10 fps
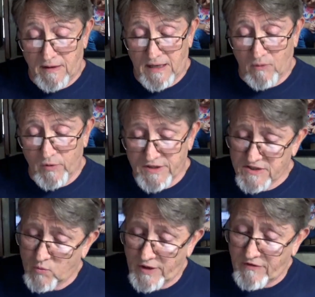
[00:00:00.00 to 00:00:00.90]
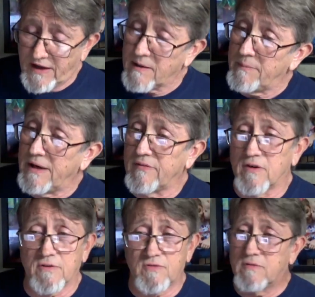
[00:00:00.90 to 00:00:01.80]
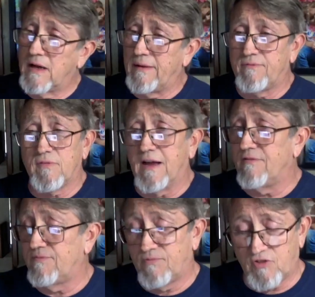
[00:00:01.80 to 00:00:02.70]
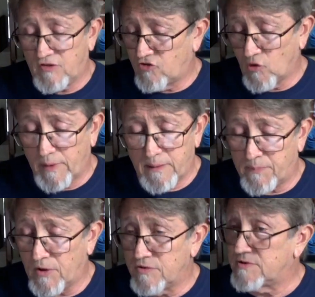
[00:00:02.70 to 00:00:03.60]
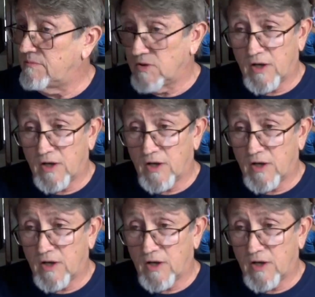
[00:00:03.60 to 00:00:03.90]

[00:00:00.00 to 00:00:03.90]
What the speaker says: And we just want to take a minute. I've seen so many posts.